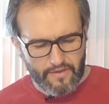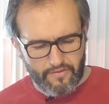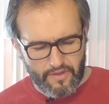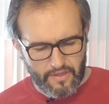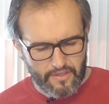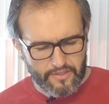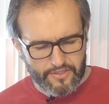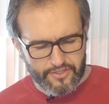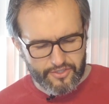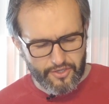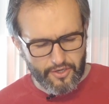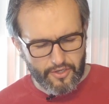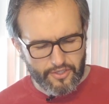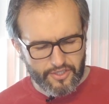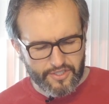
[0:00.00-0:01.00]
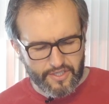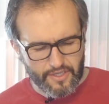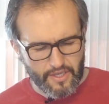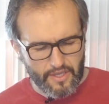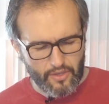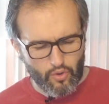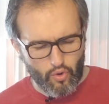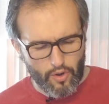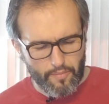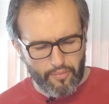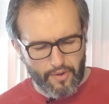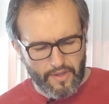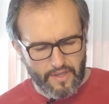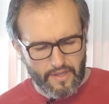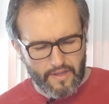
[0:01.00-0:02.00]
give it a little stir just to
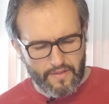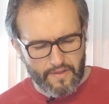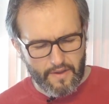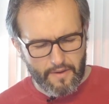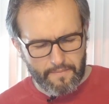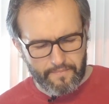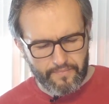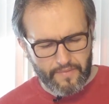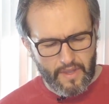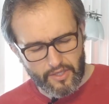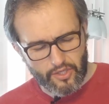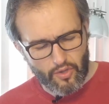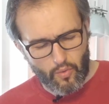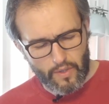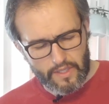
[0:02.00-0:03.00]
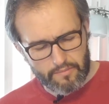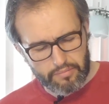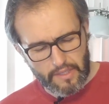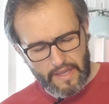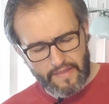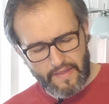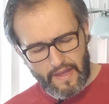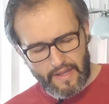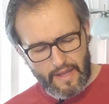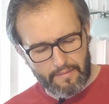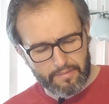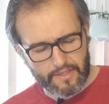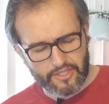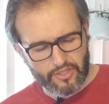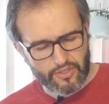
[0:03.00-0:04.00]
incorporate it in there. You don't want to blend that
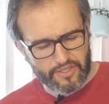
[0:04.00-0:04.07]
up because you